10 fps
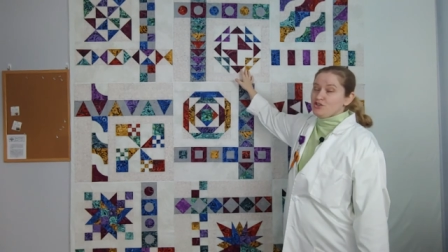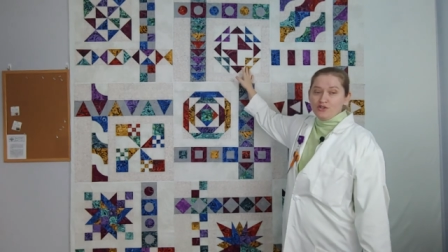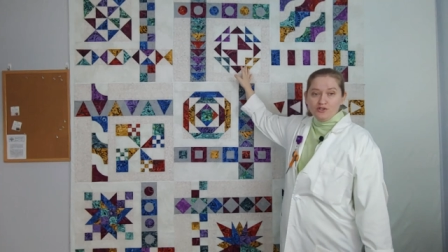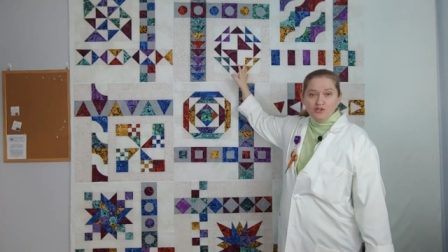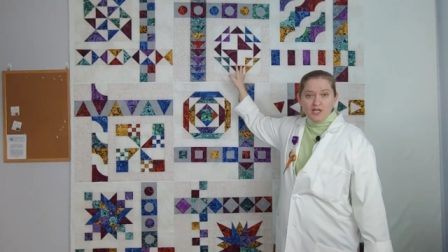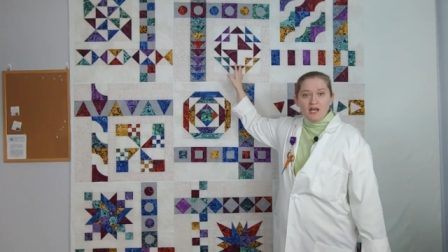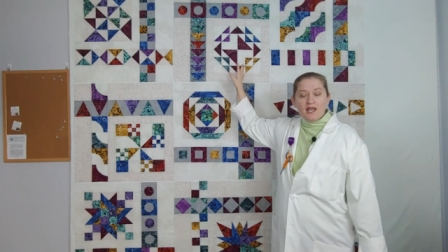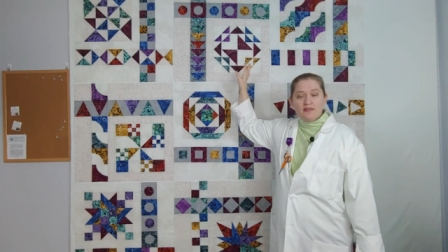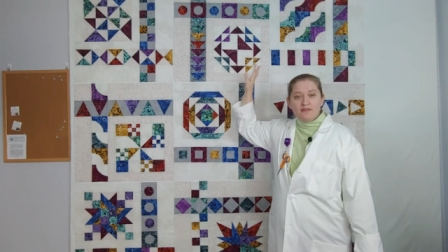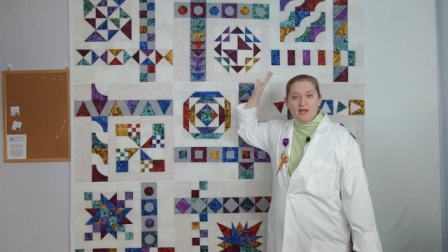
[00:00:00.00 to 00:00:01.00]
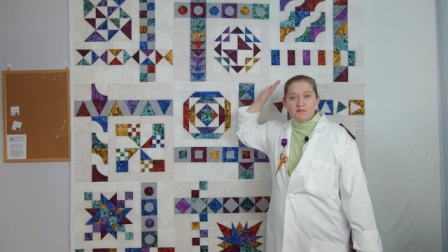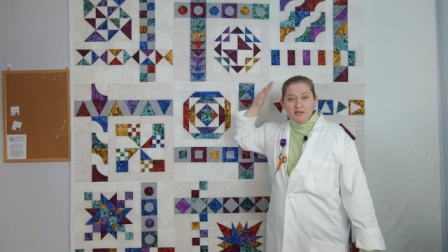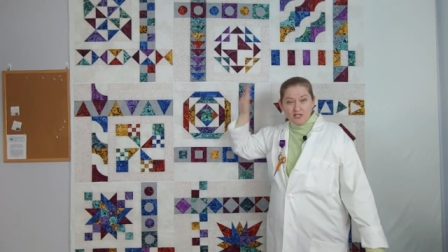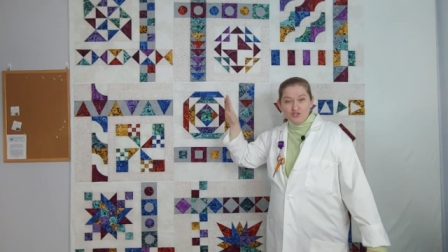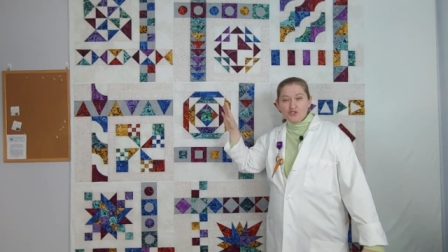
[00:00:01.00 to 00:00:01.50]
sure you're looking at that
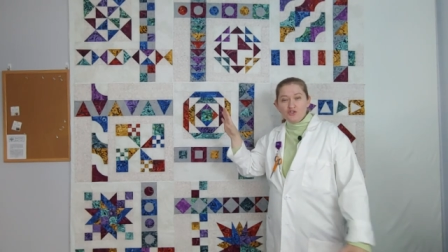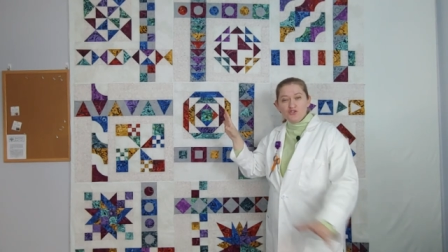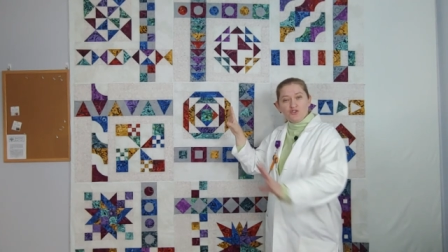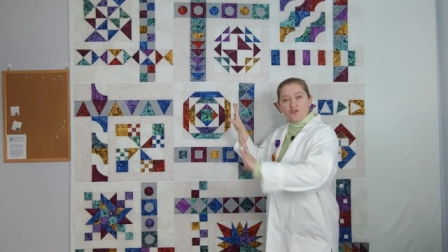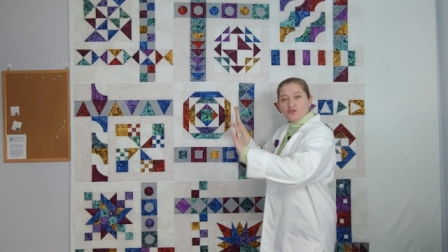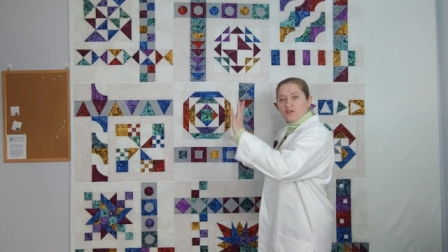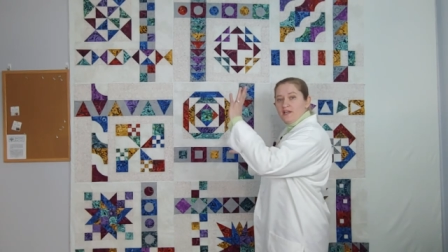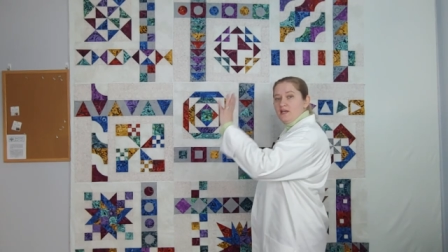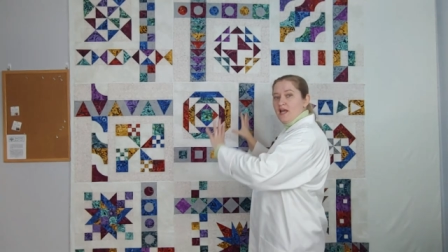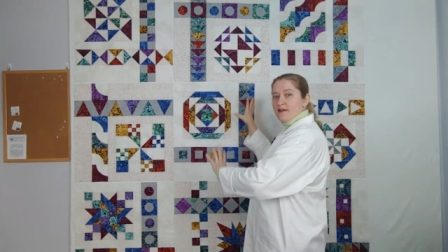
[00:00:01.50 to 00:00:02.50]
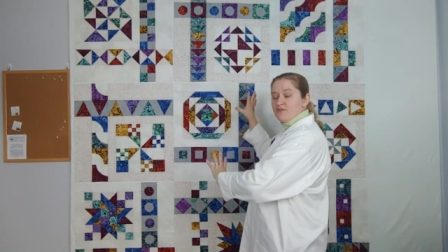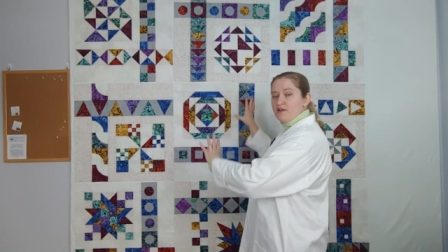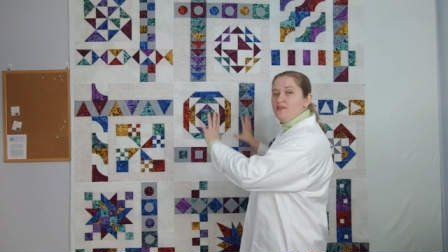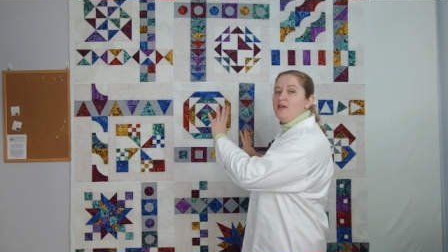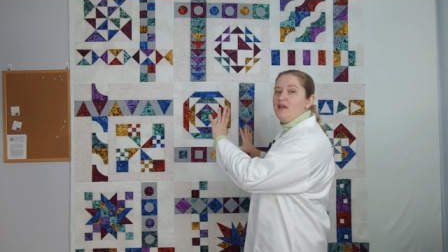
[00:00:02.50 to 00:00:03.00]
picture so that you're getting
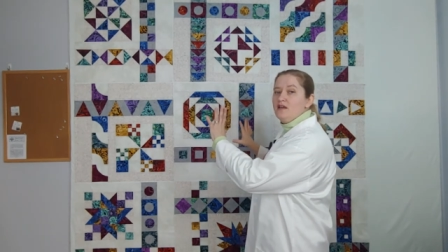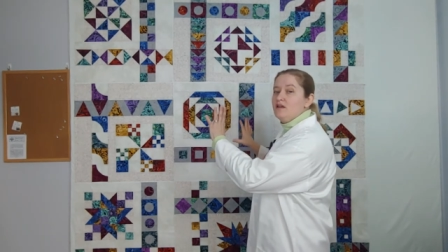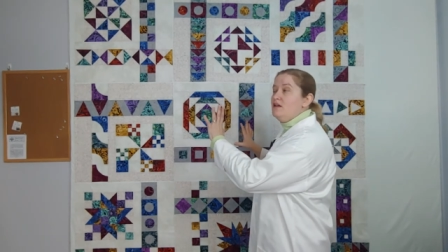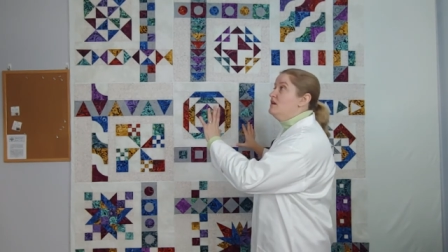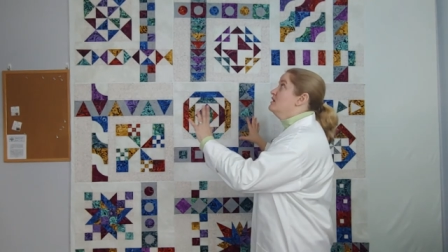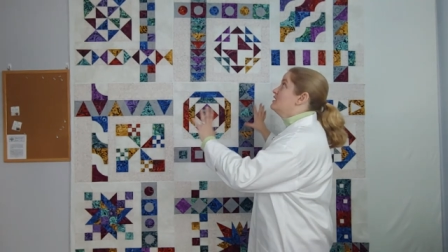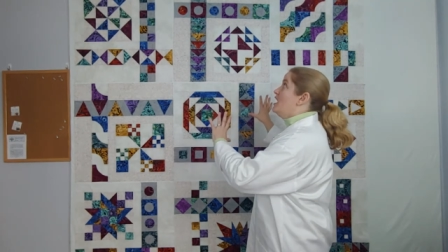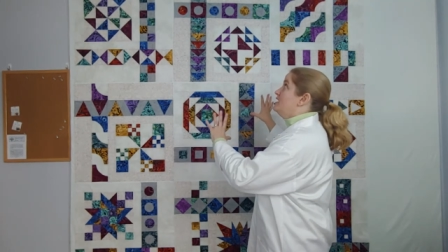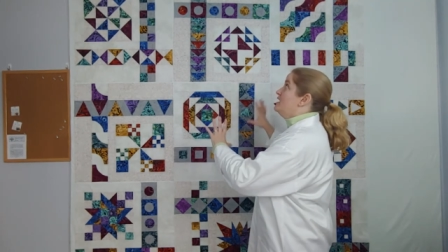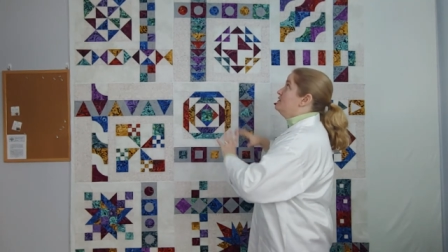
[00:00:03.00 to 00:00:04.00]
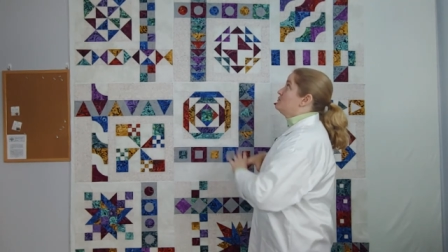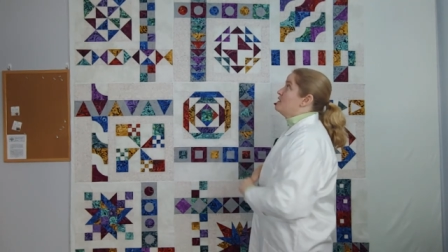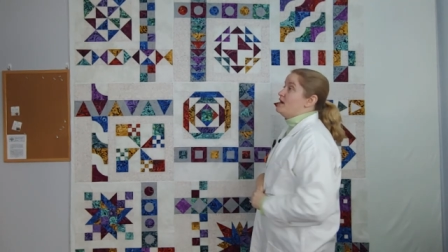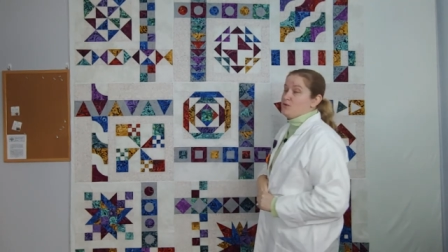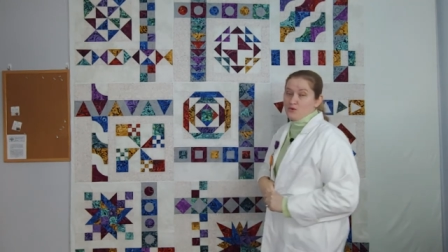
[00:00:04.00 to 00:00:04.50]
everything kind of in the
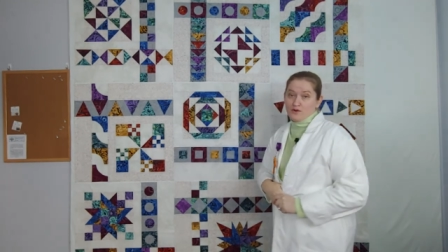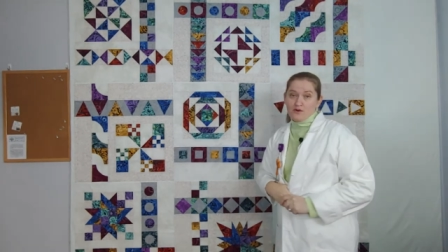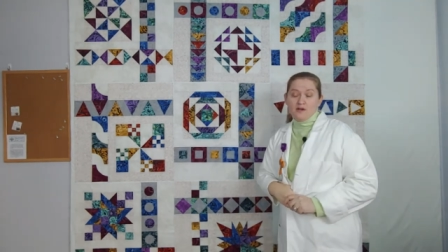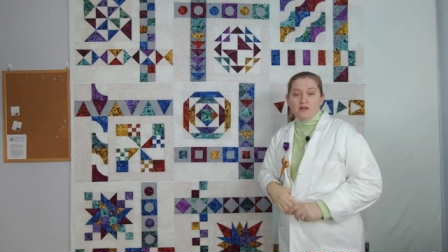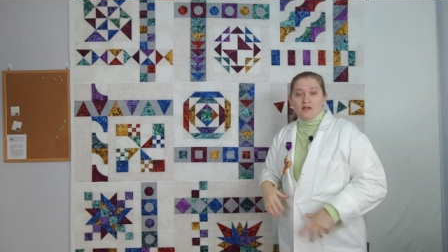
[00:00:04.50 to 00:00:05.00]
right order.